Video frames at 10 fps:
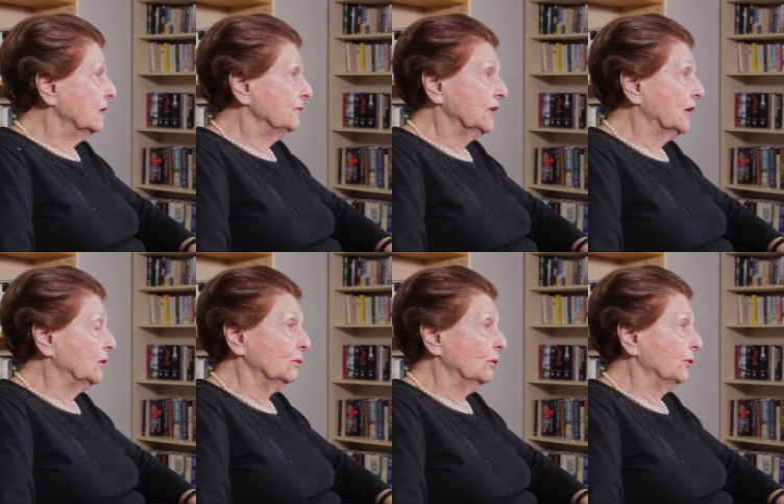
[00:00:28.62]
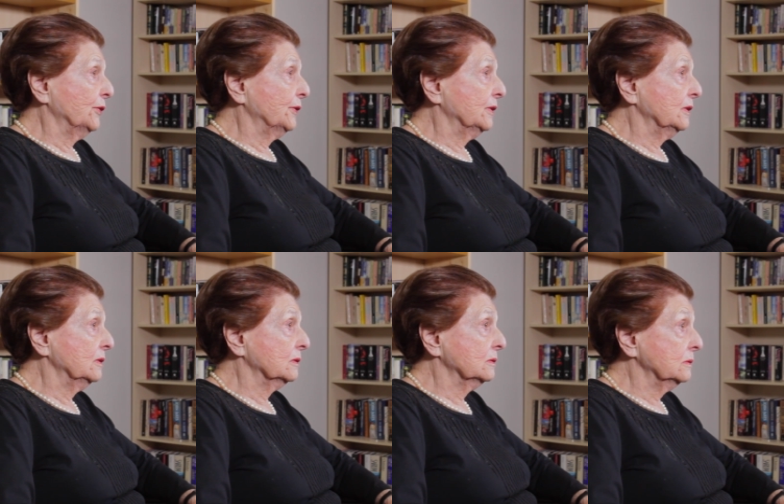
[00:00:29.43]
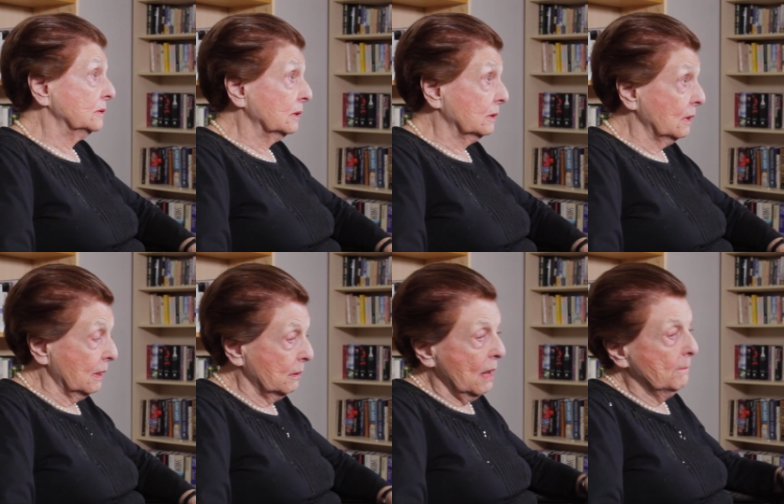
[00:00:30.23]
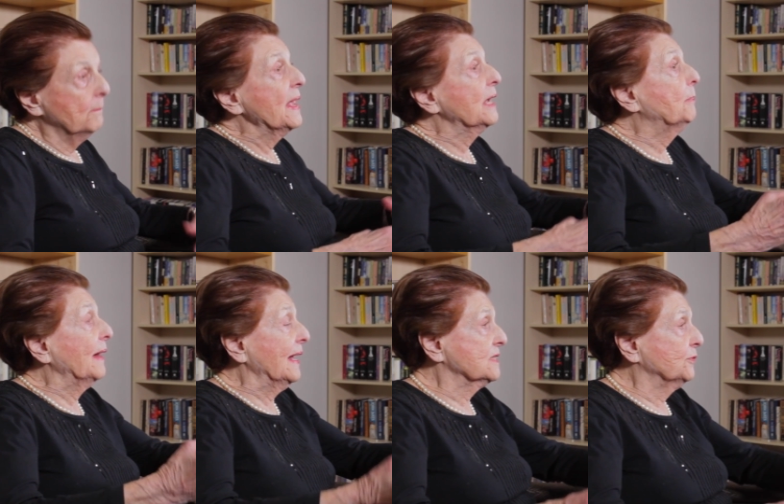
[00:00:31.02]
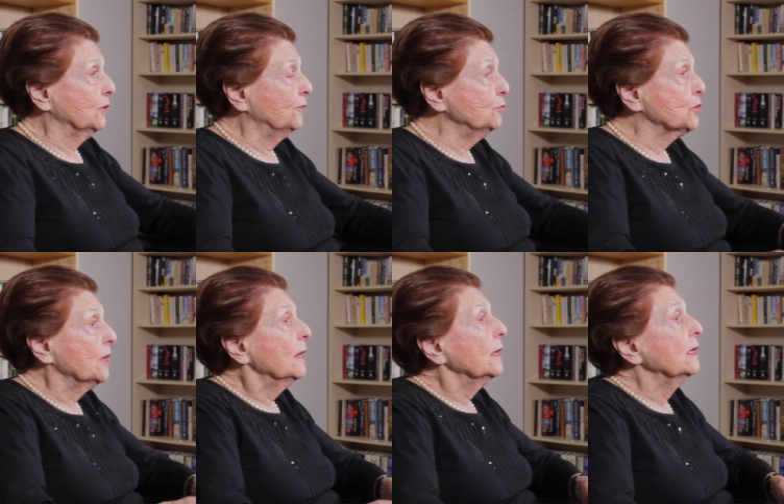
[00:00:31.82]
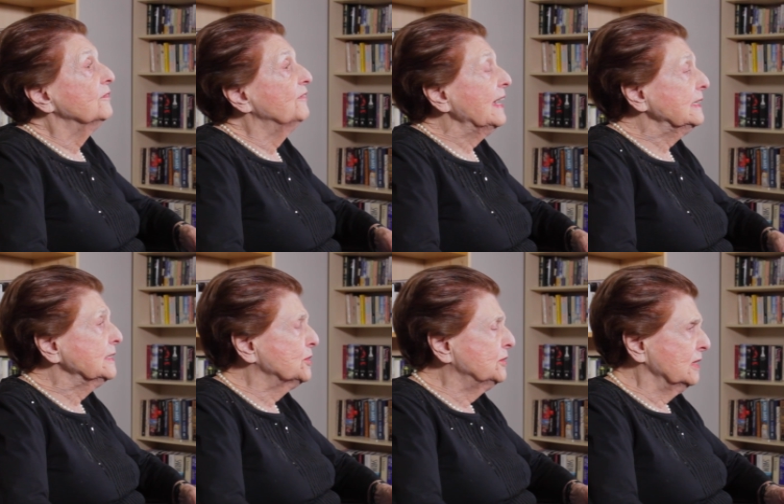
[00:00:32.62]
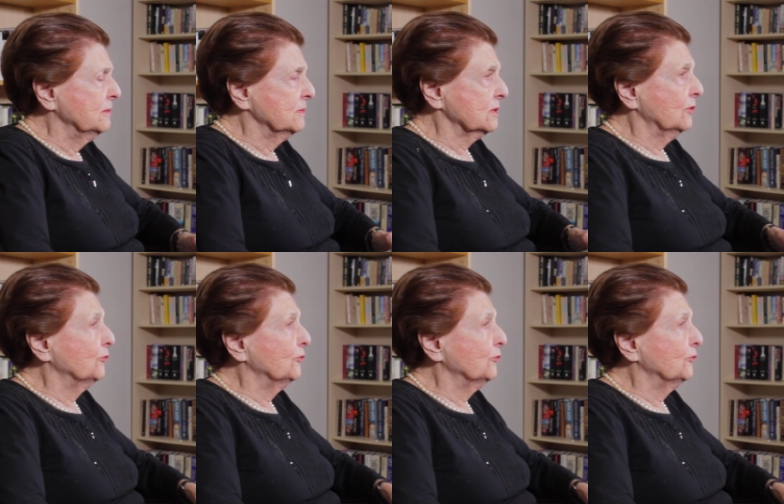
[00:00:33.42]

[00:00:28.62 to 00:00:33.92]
we can no longer make plans for the future. In wildest dreams or